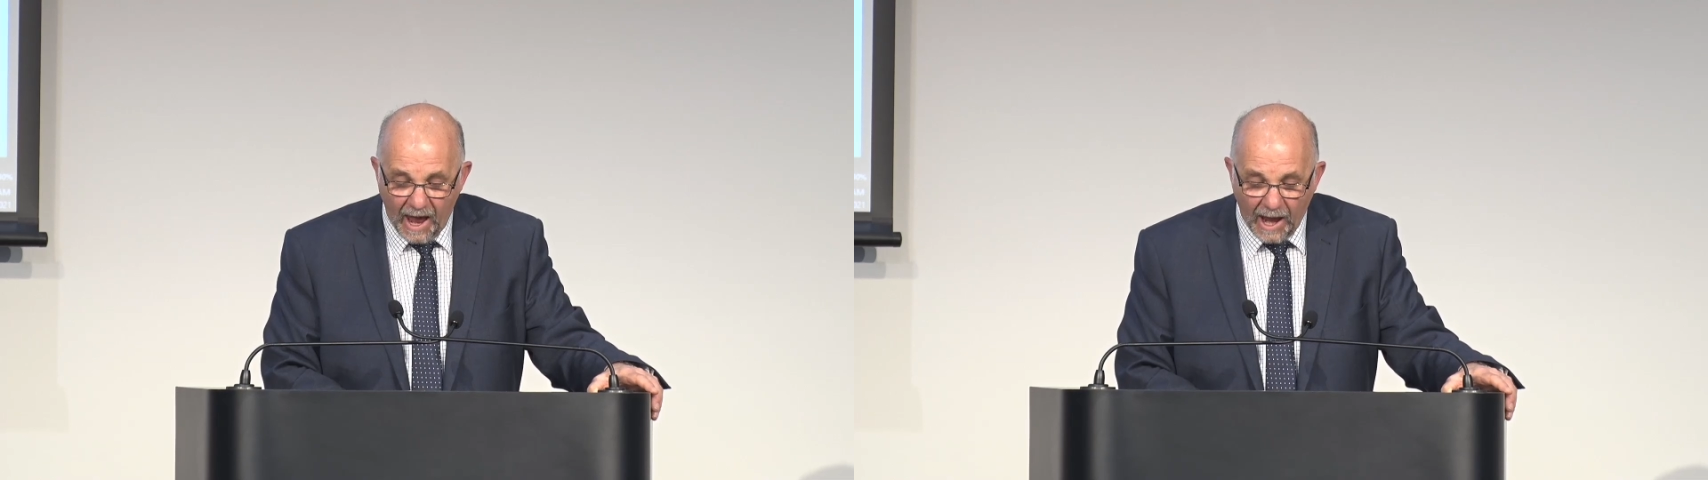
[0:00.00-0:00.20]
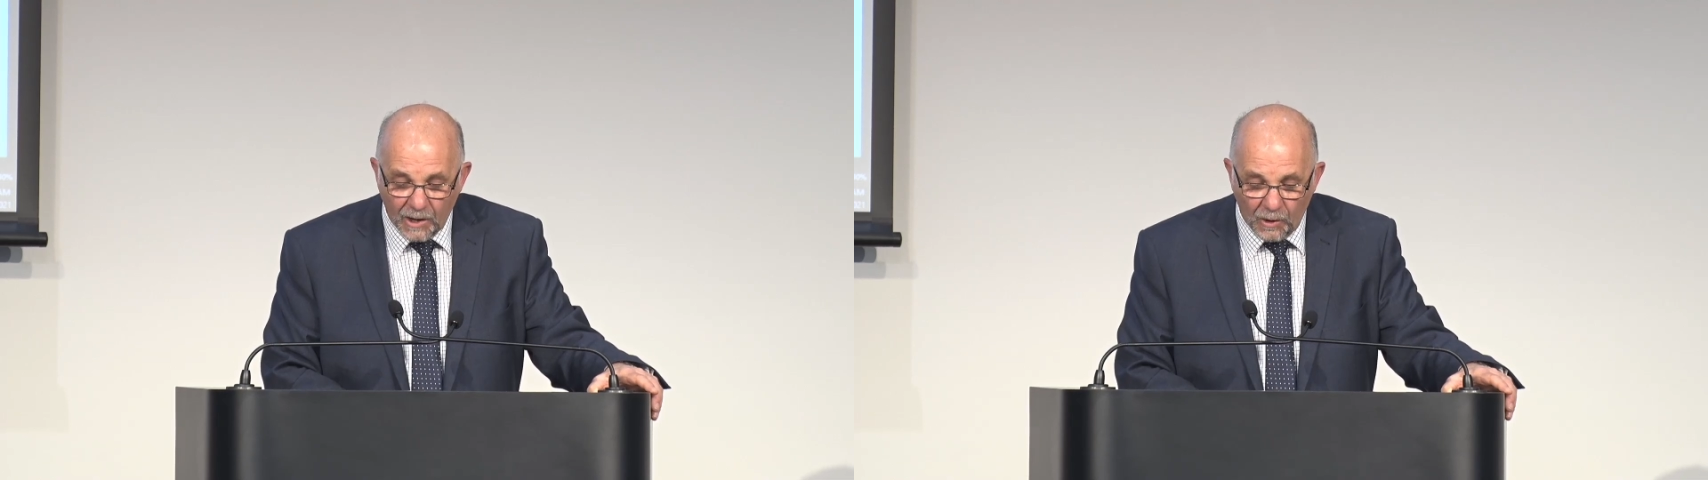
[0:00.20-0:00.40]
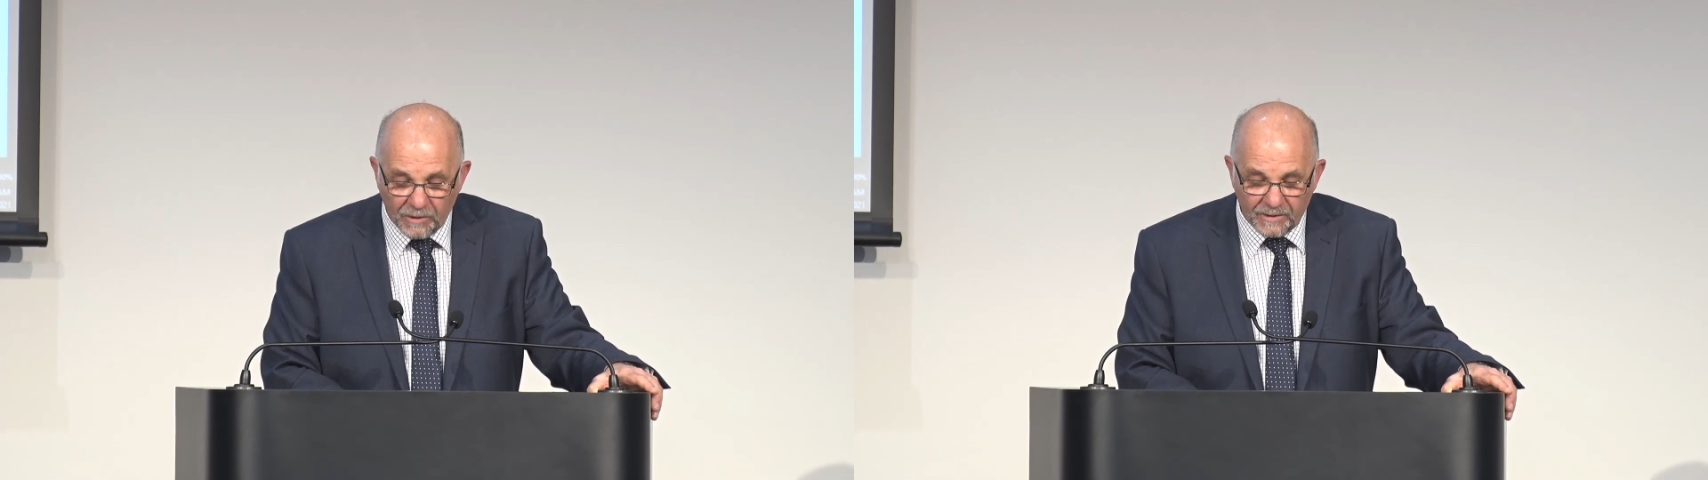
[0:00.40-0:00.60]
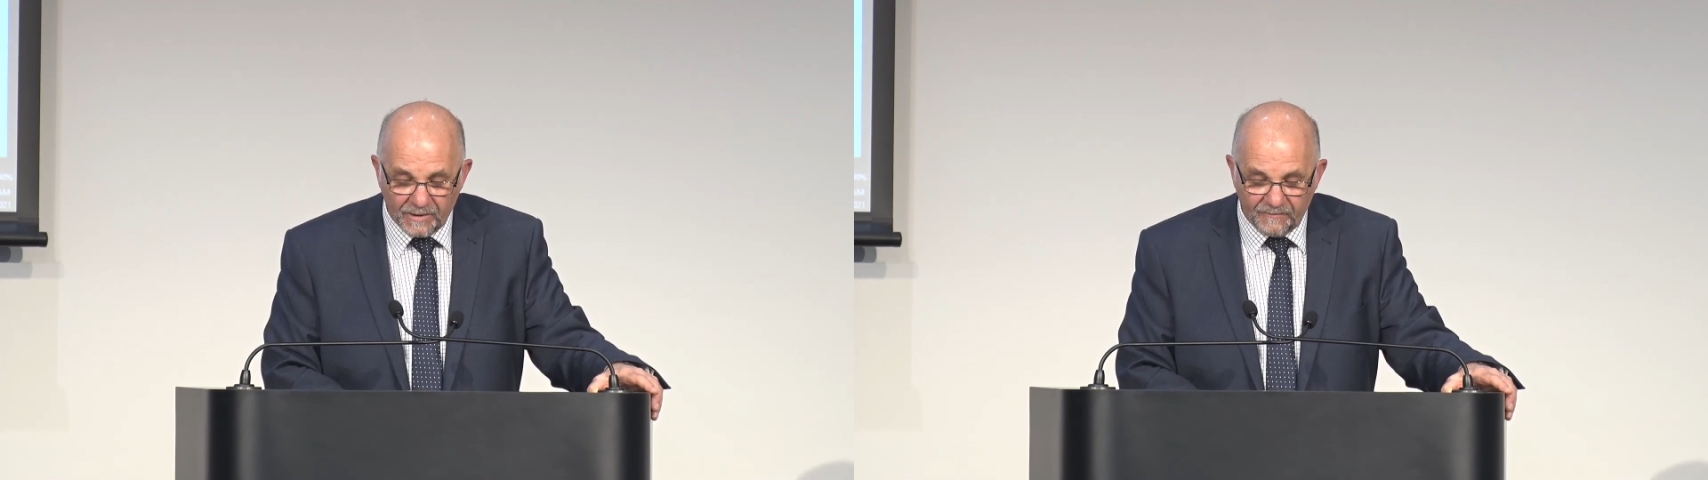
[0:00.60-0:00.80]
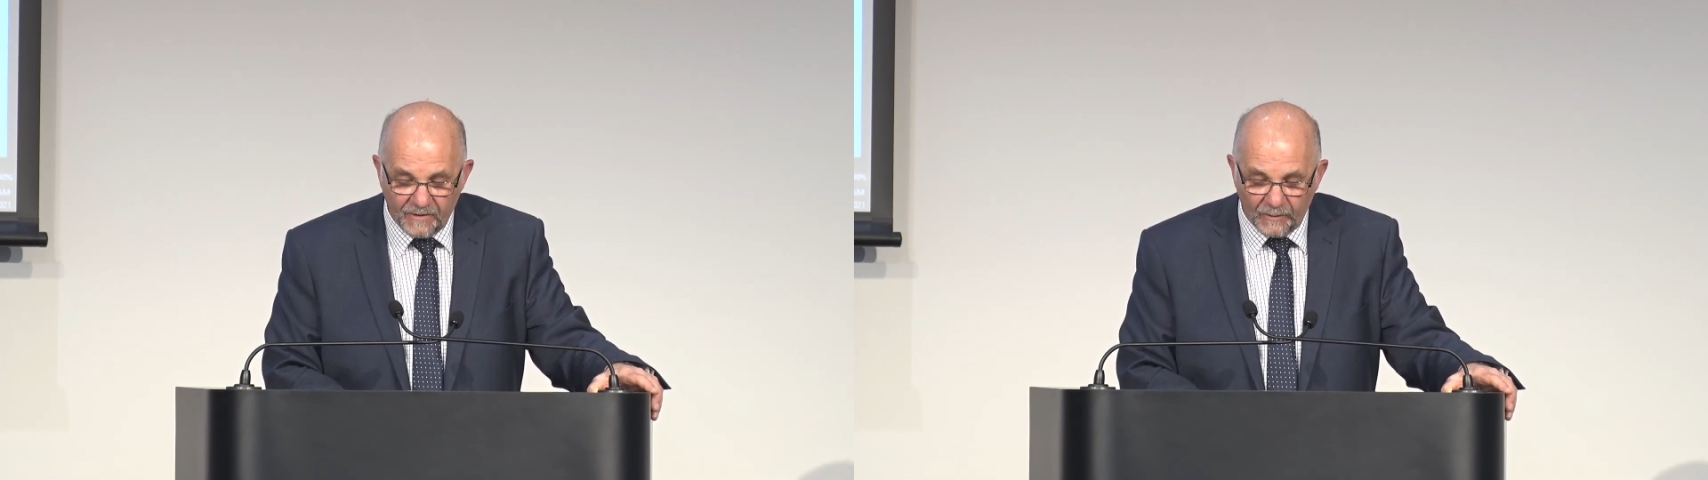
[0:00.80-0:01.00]
and not
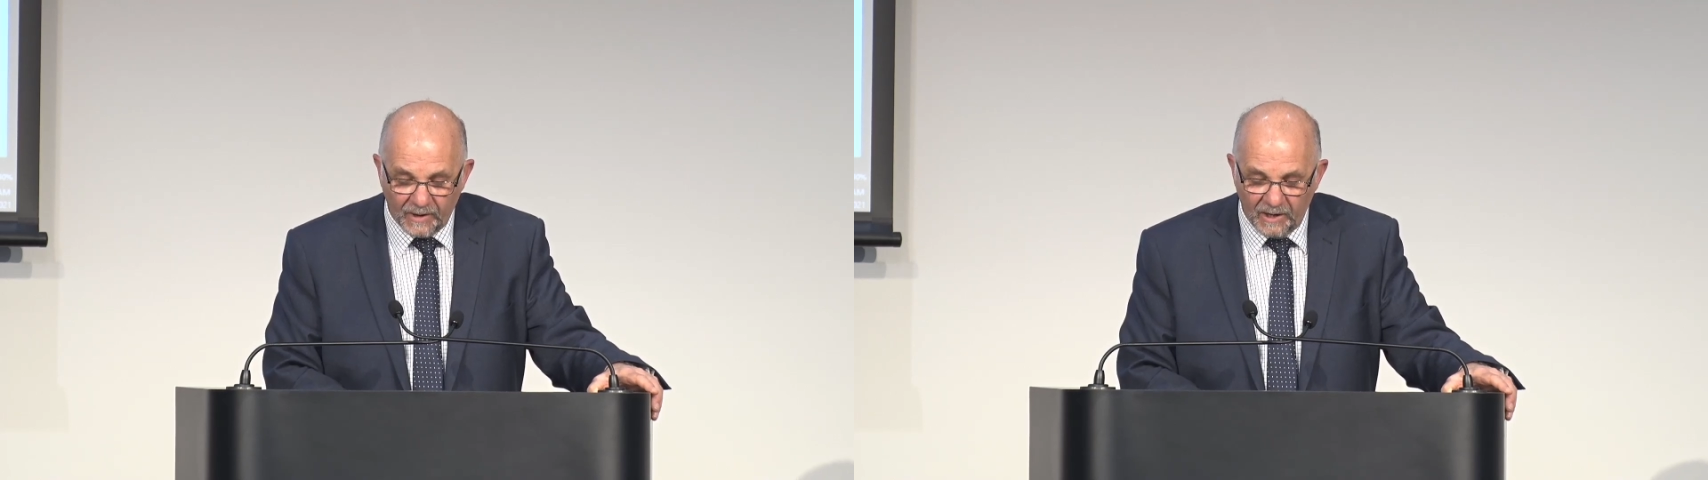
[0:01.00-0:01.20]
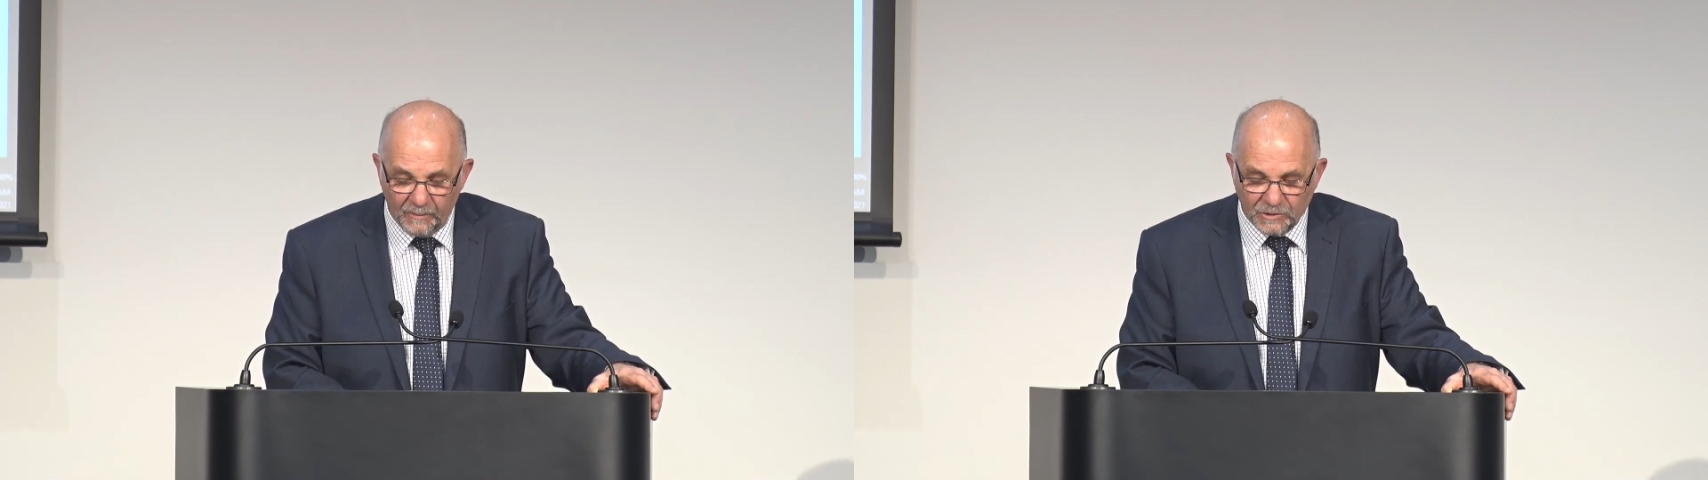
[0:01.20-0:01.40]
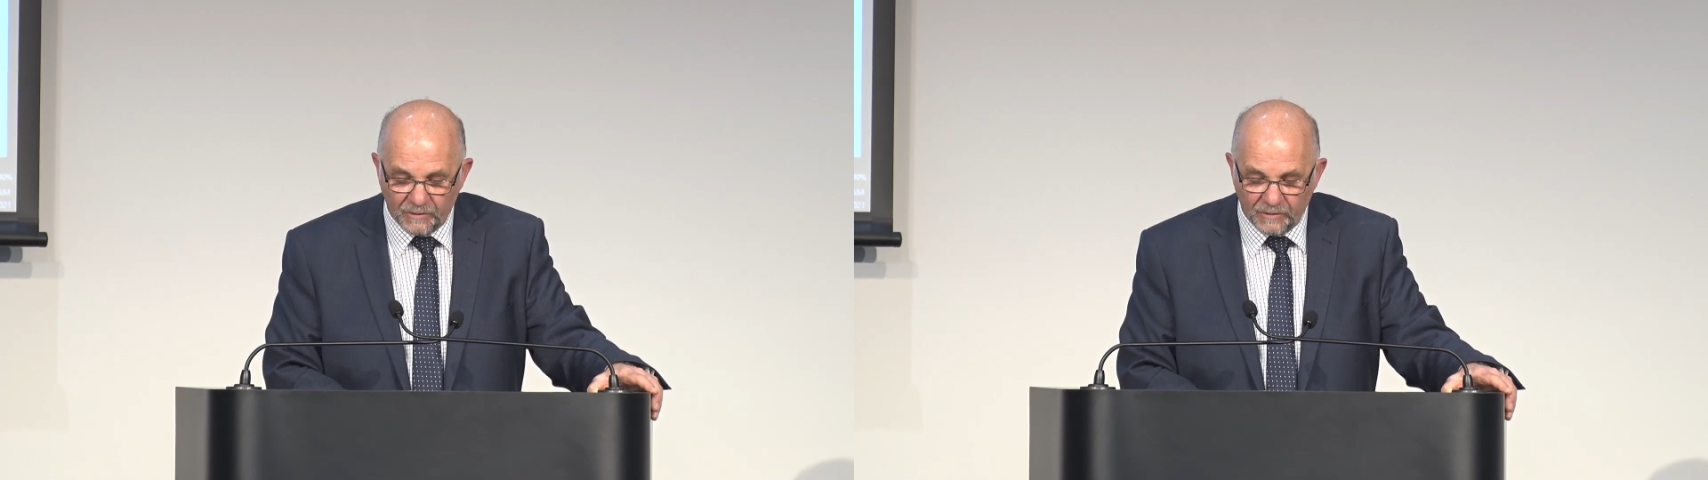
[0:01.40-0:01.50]
the very image